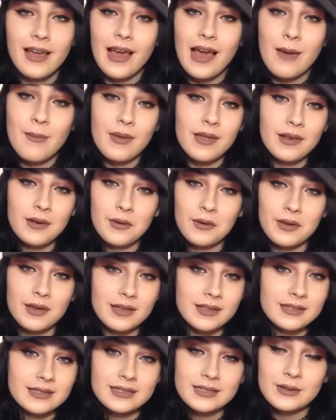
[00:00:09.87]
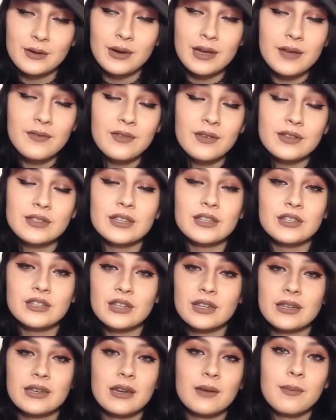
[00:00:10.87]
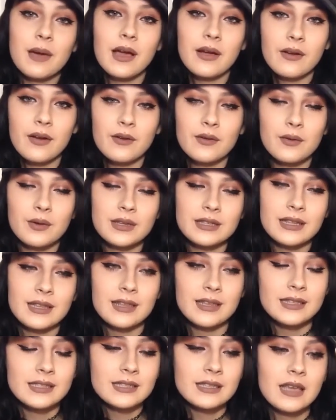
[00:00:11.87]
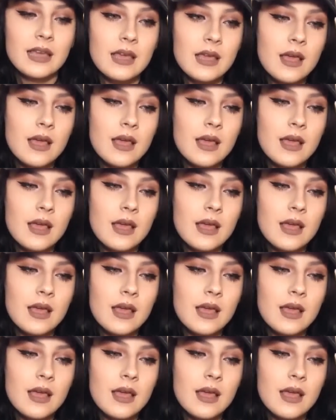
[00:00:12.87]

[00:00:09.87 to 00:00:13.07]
I meant noise. Sorry if there's a shit ton of background noise in this.